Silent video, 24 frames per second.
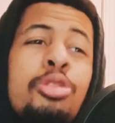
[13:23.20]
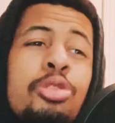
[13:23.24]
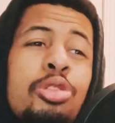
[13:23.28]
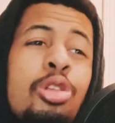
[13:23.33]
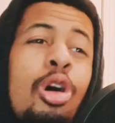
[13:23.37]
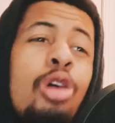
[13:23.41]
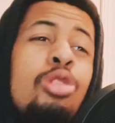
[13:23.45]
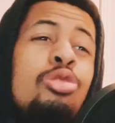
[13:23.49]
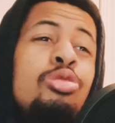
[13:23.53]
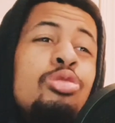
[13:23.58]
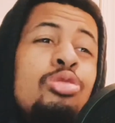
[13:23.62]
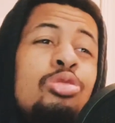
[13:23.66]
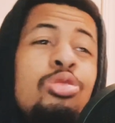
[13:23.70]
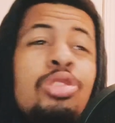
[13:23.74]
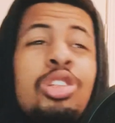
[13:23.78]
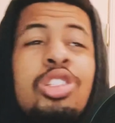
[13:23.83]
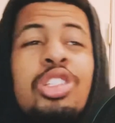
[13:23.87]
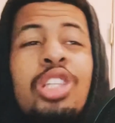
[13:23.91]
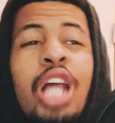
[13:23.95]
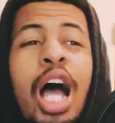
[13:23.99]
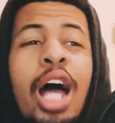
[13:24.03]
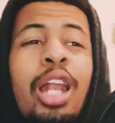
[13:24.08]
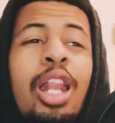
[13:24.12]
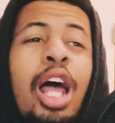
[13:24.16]
it's
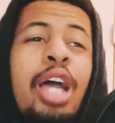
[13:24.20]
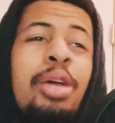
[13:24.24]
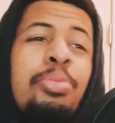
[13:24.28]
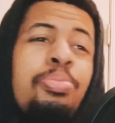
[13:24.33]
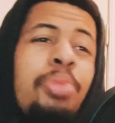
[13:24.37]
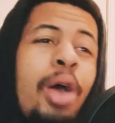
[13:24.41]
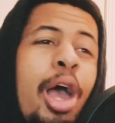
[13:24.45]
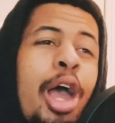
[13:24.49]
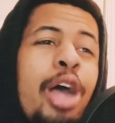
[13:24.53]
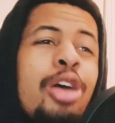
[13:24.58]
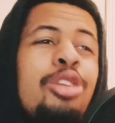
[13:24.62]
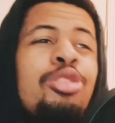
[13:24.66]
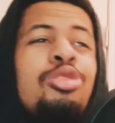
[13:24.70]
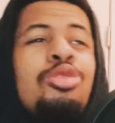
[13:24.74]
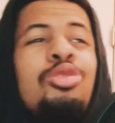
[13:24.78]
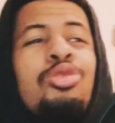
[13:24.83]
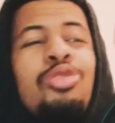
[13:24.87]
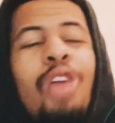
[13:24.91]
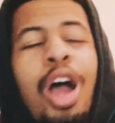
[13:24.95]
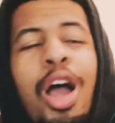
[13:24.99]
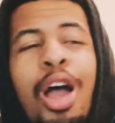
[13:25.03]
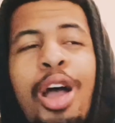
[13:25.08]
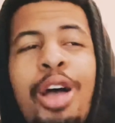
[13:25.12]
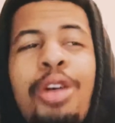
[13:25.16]
not like past
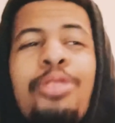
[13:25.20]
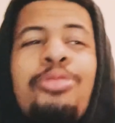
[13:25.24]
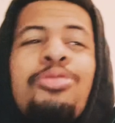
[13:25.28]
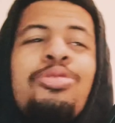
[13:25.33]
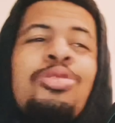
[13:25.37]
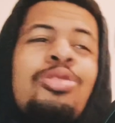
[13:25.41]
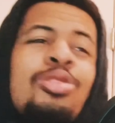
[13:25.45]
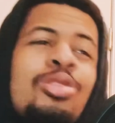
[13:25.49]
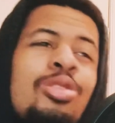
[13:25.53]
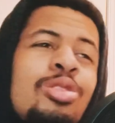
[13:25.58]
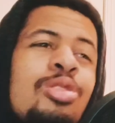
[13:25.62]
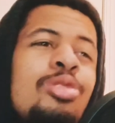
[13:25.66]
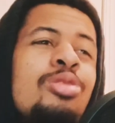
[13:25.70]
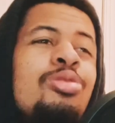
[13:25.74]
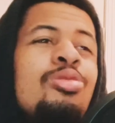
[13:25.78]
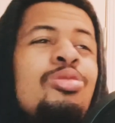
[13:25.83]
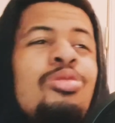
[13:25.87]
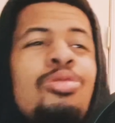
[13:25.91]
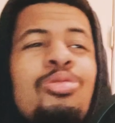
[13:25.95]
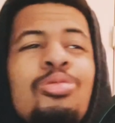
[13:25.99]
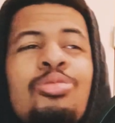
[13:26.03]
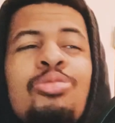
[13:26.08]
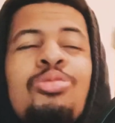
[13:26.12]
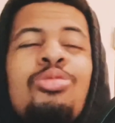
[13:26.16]
drafts,
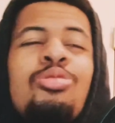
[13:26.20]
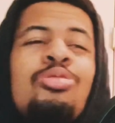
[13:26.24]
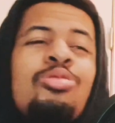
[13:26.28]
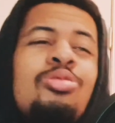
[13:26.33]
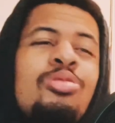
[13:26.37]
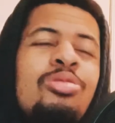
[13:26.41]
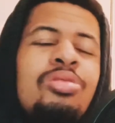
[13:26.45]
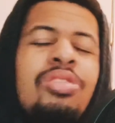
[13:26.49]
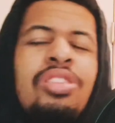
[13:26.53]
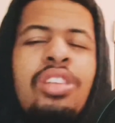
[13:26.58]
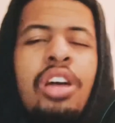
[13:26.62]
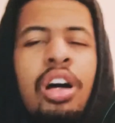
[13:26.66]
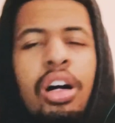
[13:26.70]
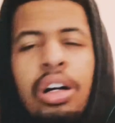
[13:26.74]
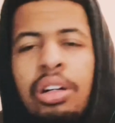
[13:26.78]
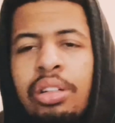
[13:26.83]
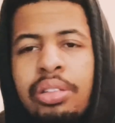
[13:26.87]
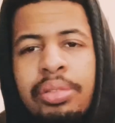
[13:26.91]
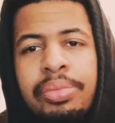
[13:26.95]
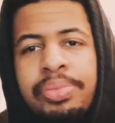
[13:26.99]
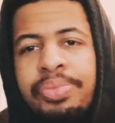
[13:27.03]
no.